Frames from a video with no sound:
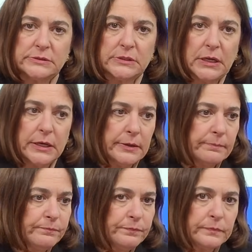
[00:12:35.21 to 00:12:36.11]

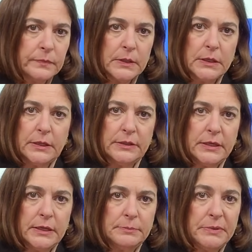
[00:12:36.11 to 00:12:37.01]

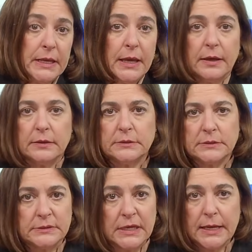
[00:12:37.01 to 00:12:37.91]
They
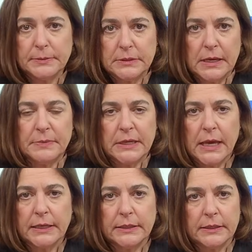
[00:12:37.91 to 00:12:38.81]

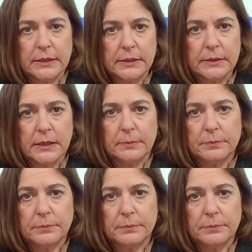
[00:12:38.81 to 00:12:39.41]
beheaded a